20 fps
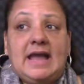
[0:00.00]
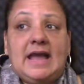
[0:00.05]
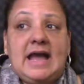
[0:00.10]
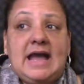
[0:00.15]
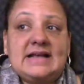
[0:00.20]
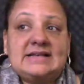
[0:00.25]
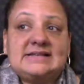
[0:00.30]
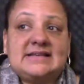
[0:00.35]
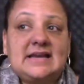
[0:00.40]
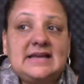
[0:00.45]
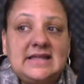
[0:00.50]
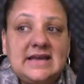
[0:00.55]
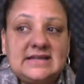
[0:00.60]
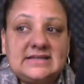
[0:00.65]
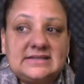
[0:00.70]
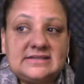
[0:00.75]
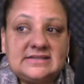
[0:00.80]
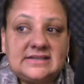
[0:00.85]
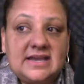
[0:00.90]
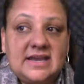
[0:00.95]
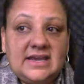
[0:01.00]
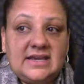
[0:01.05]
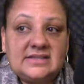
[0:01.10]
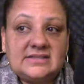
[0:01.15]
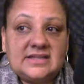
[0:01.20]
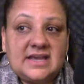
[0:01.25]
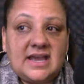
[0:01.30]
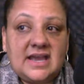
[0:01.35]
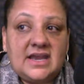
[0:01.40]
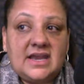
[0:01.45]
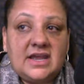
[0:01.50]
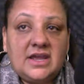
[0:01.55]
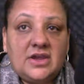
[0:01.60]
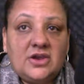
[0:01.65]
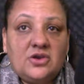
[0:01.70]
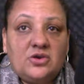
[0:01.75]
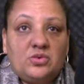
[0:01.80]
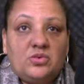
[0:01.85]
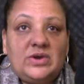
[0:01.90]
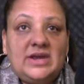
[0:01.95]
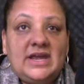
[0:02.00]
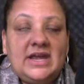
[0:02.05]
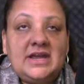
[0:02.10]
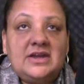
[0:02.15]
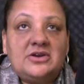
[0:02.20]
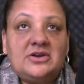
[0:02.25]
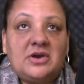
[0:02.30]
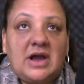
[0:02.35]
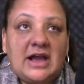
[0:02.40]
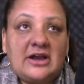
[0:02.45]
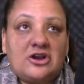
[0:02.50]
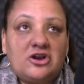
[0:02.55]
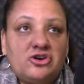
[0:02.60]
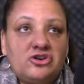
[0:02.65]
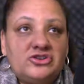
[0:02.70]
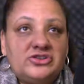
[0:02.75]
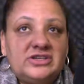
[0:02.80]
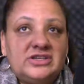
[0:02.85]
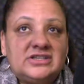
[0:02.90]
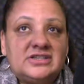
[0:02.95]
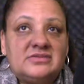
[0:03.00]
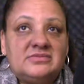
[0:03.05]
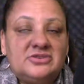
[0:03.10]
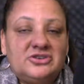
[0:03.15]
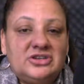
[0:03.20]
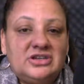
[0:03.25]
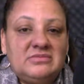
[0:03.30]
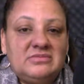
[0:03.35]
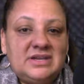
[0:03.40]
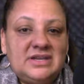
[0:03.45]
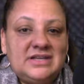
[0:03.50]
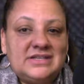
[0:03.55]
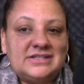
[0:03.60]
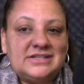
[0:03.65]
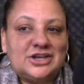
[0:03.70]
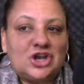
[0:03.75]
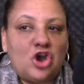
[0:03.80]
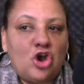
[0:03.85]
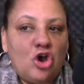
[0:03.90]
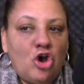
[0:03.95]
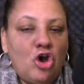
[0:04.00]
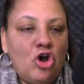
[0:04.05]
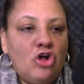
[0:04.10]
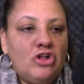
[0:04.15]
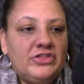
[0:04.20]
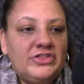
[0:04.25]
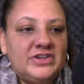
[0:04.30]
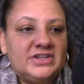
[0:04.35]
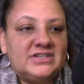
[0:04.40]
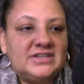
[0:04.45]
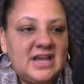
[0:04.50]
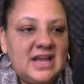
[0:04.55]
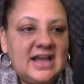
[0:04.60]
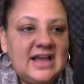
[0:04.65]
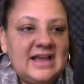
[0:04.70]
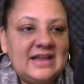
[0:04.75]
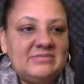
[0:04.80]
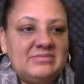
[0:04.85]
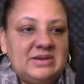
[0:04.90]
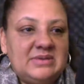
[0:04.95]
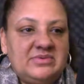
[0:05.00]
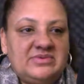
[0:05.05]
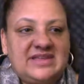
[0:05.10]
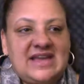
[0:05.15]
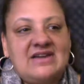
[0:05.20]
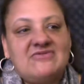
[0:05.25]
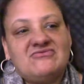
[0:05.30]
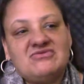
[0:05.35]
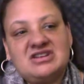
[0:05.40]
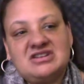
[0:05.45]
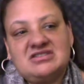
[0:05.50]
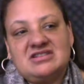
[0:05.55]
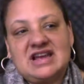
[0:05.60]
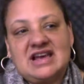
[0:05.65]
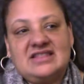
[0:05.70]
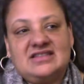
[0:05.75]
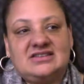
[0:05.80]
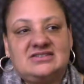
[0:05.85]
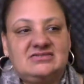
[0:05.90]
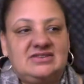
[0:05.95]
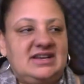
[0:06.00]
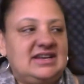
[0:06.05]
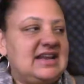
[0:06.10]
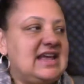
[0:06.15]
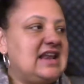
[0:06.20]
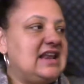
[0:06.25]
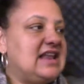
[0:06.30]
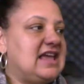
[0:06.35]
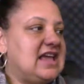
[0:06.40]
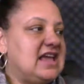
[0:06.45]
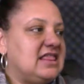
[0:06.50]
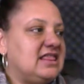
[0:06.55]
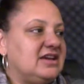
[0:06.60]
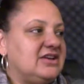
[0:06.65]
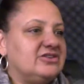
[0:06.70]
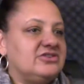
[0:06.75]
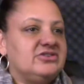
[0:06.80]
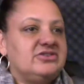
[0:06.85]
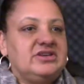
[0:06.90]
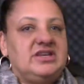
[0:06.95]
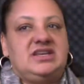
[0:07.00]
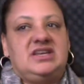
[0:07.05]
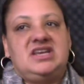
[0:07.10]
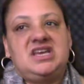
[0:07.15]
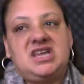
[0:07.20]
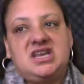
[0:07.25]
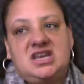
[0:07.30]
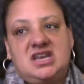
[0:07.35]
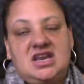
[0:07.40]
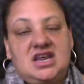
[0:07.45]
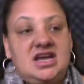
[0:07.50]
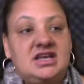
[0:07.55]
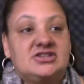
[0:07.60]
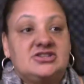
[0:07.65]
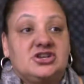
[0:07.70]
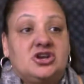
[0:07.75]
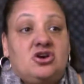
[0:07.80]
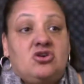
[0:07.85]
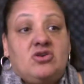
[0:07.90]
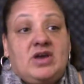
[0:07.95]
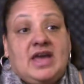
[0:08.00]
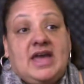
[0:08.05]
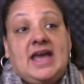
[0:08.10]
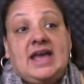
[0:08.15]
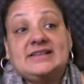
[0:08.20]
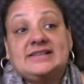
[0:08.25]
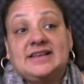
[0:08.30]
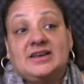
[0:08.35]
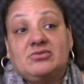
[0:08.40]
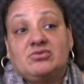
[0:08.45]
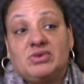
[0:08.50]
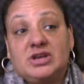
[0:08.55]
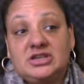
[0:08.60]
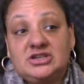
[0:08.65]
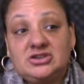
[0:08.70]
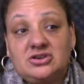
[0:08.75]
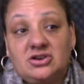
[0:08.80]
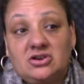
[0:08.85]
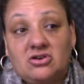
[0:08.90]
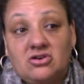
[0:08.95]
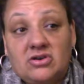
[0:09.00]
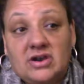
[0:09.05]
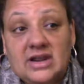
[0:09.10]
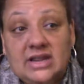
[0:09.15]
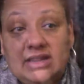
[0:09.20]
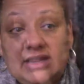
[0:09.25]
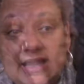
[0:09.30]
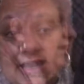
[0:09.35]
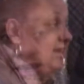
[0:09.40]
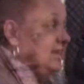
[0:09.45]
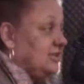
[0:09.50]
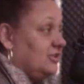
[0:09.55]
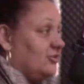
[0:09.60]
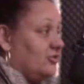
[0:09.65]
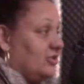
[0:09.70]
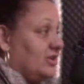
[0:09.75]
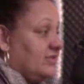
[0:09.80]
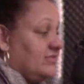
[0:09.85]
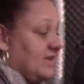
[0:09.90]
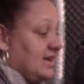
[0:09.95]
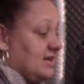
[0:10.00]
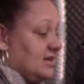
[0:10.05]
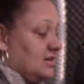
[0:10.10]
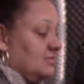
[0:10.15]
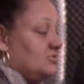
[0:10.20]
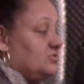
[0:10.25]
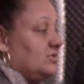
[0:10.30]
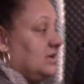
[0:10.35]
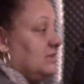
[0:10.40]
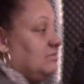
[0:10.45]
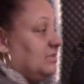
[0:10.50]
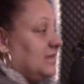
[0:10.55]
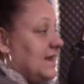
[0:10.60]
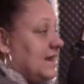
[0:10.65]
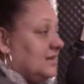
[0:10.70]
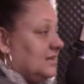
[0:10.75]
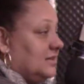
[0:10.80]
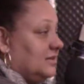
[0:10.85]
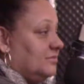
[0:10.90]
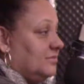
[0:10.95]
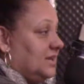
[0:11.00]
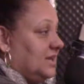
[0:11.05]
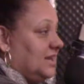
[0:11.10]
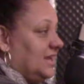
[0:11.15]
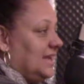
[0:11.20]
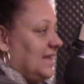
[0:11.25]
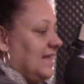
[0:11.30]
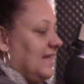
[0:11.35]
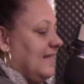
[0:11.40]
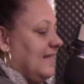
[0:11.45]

I say that to say is that I go to these community meetings, and all the time, people, that renter down the street, and that landlord don't, and. So as a renter or a landlord, if I come to a Black Club meeting,